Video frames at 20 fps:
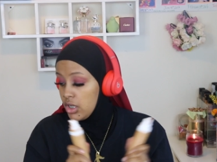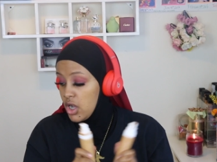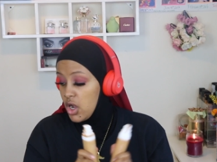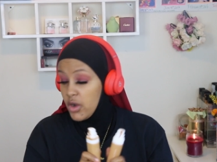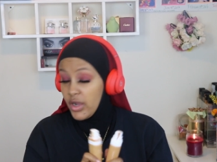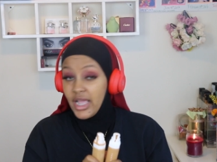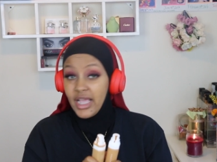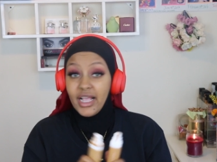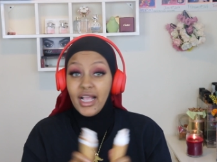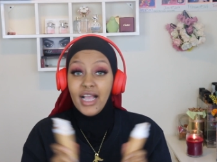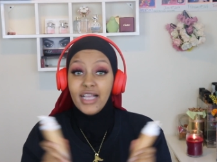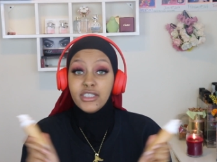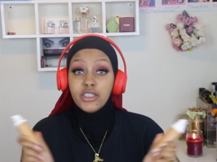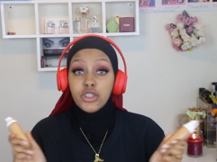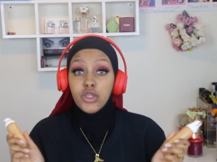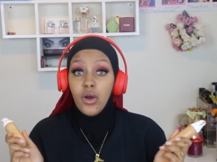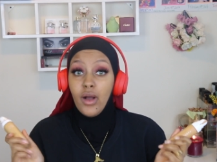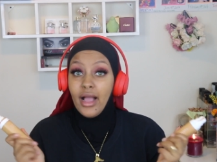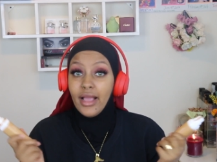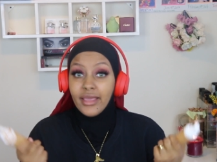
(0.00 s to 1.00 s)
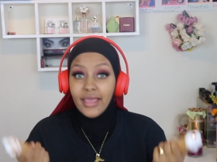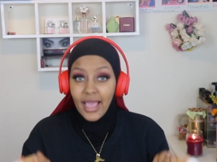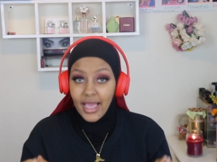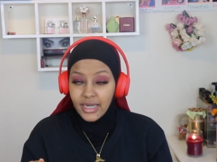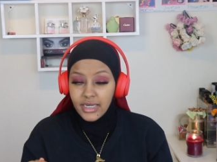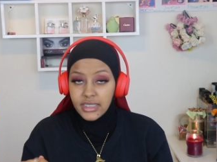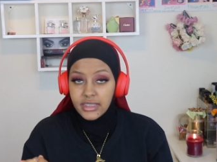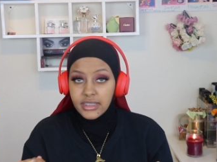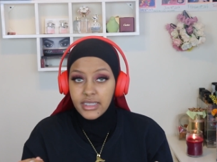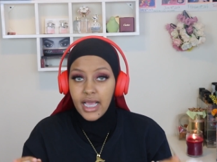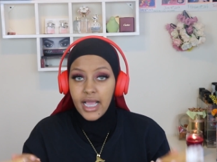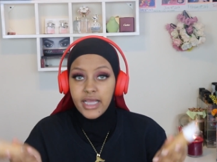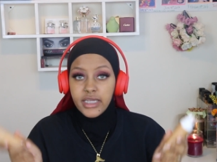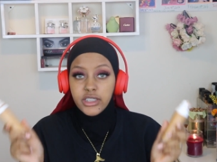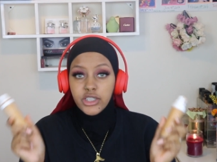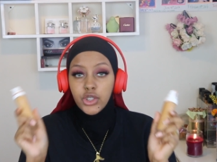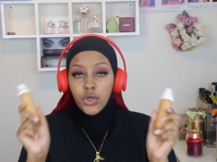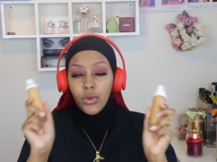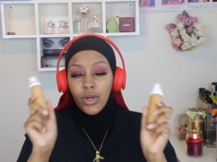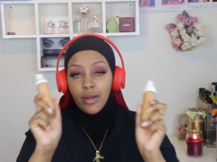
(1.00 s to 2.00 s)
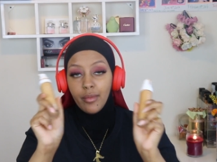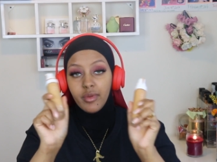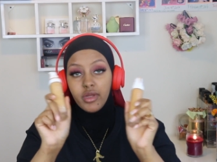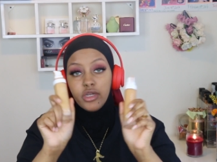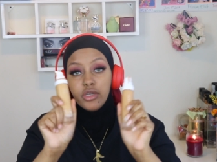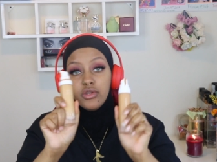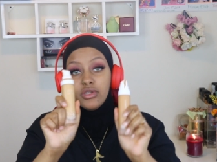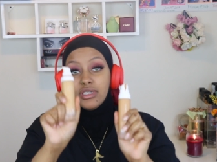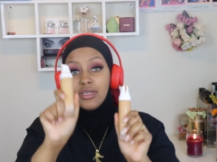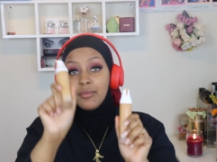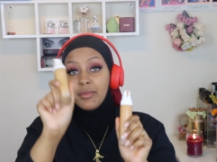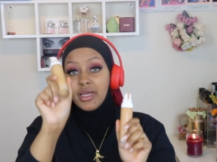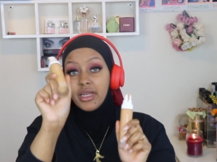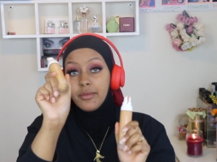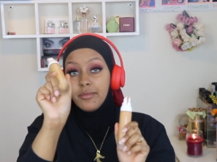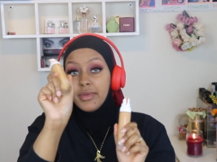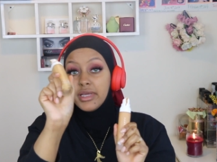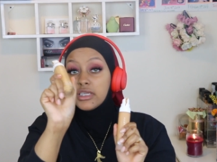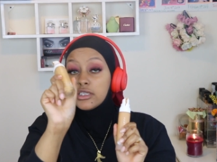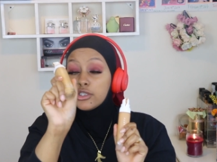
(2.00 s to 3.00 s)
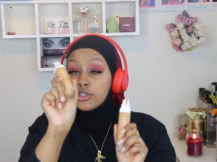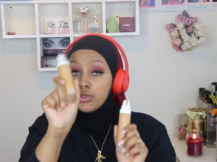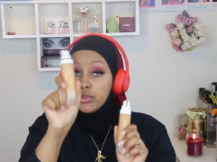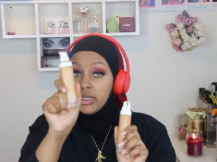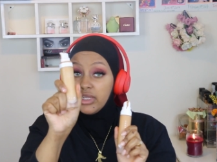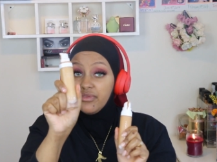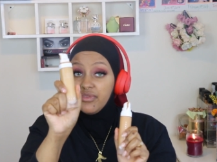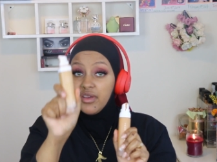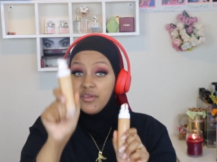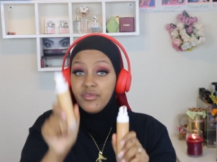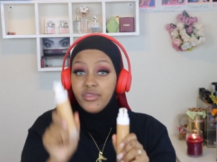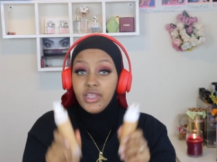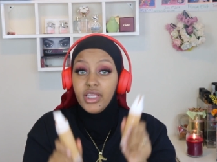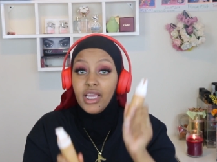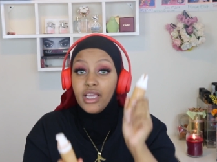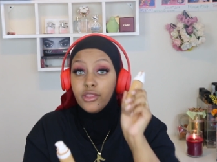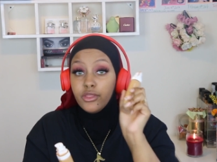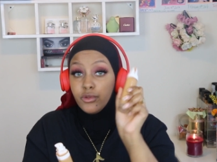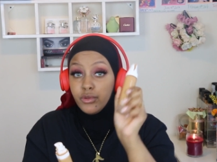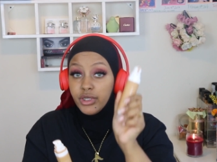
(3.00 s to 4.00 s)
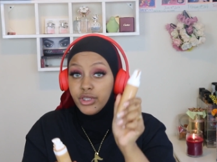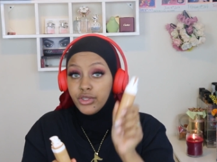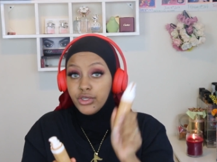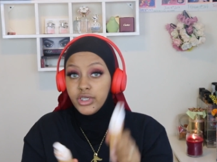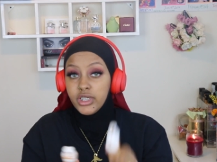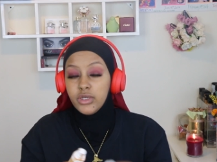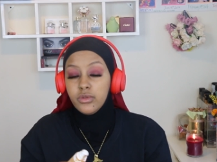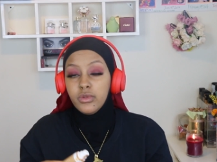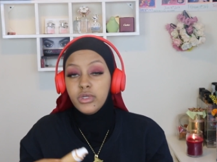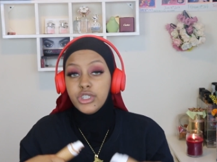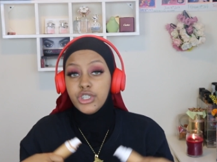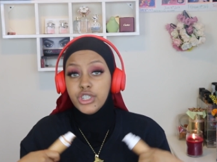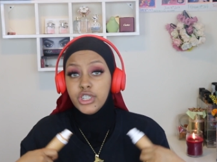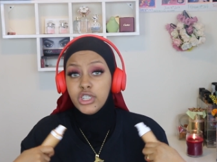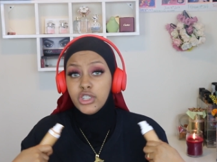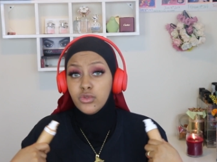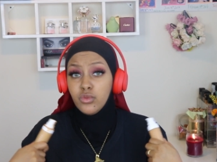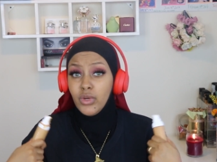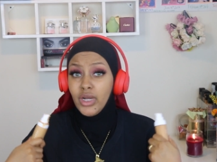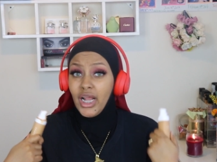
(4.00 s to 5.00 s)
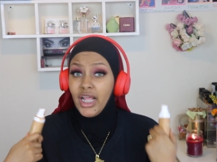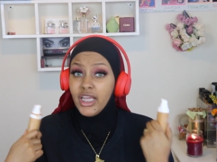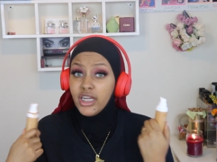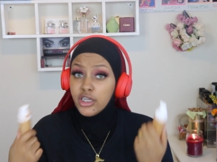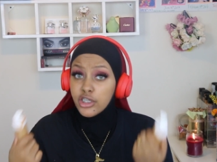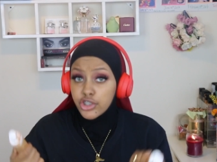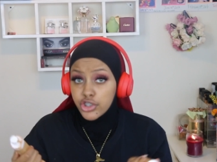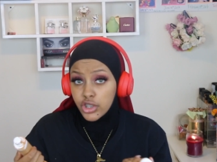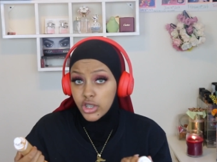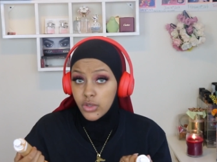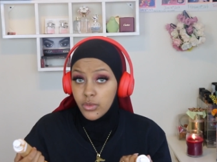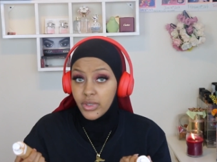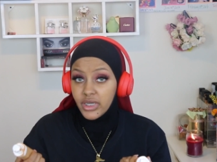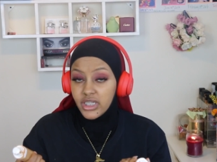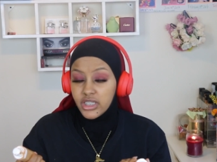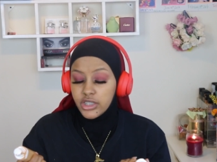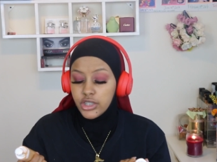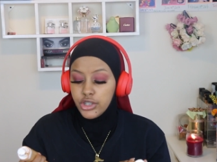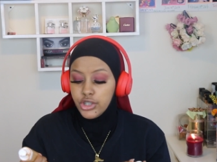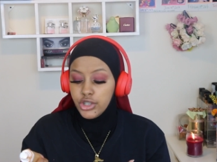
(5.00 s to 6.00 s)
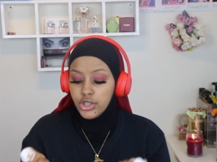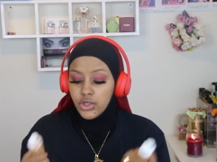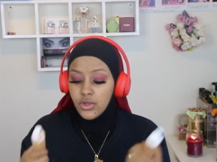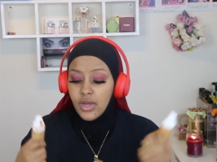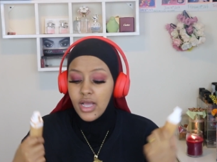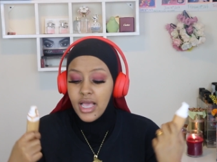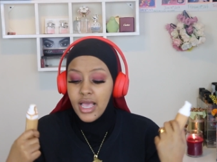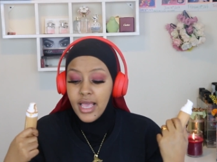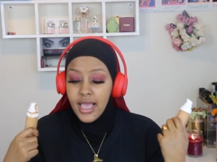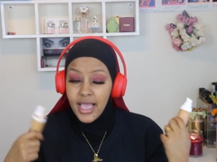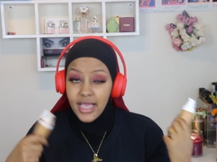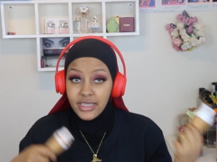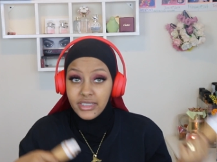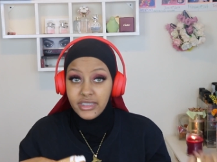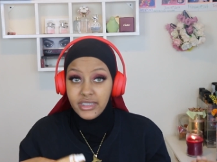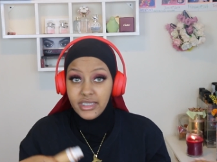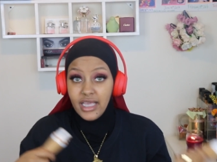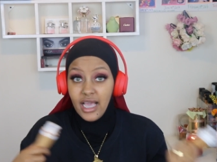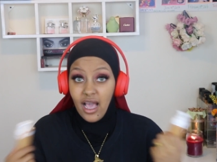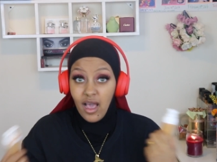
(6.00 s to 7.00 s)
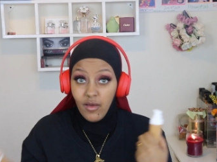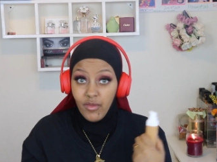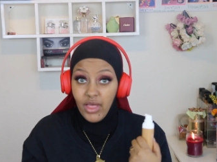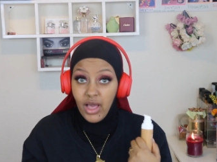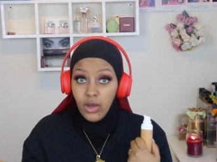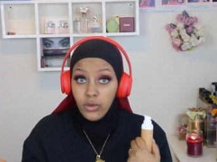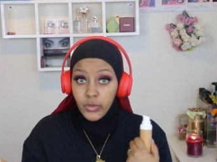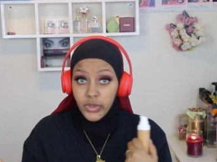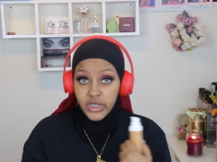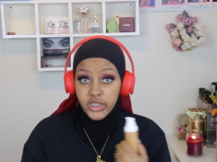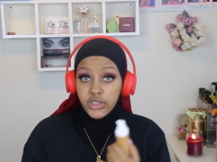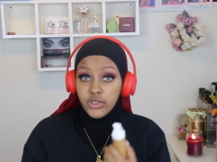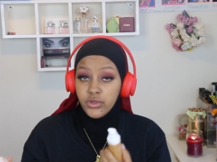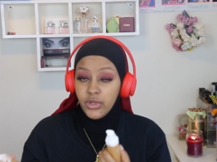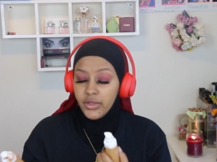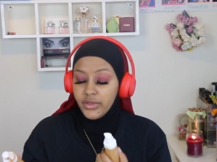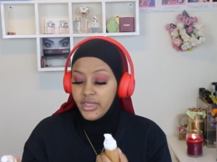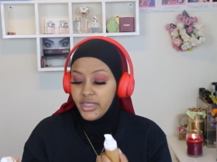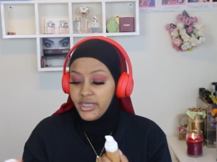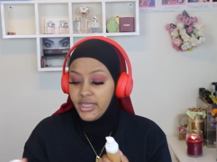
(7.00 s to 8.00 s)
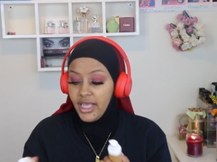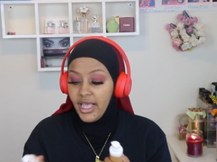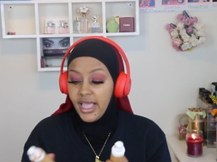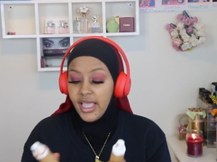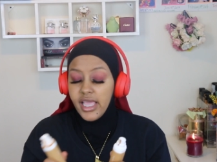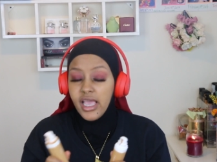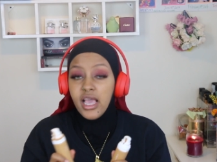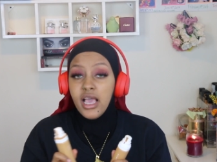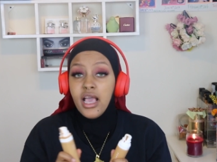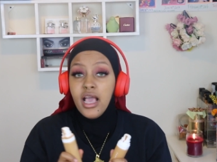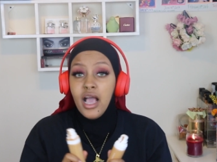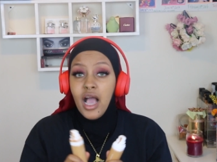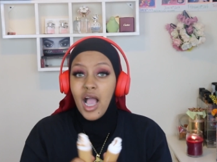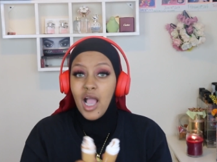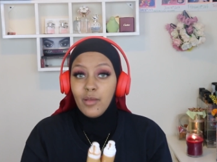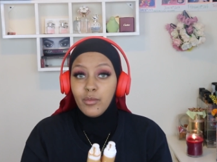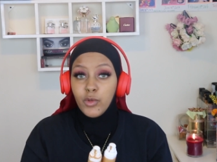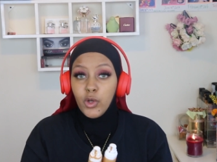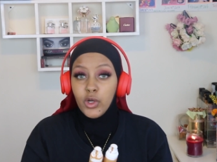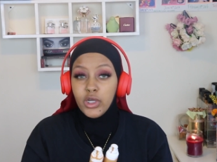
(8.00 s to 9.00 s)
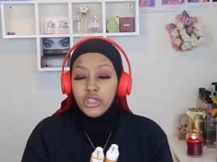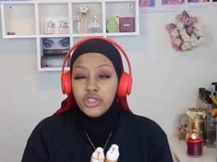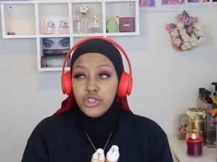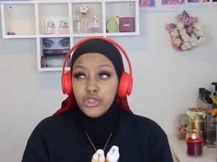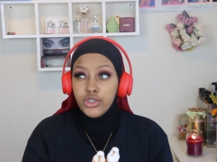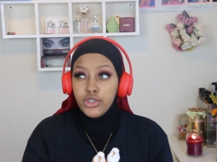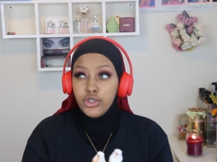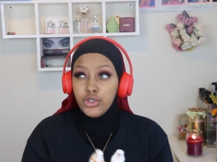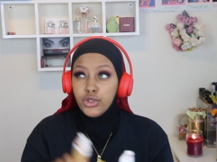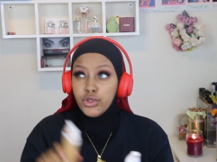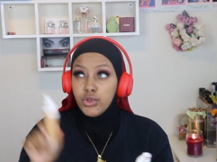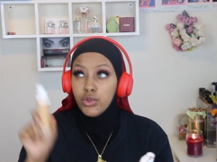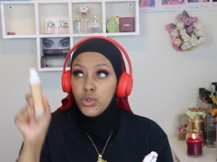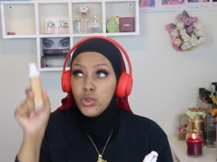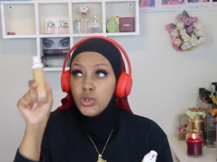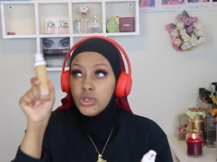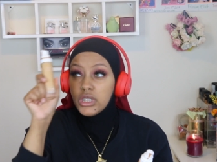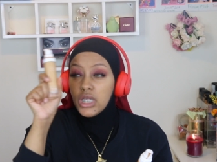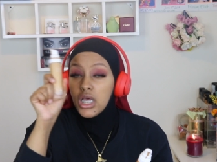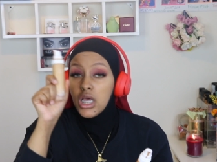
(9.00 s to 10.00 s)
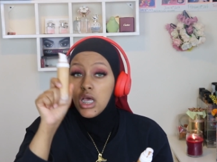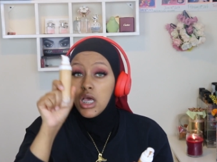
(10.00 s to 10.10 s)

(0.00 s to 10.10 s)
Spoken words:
Okay guys, so I can't decide, so what I'm going to do is I'm going to mix 350 and 330, which is what I initially wanted to do, and see how that wears throughout the day. I'm going to use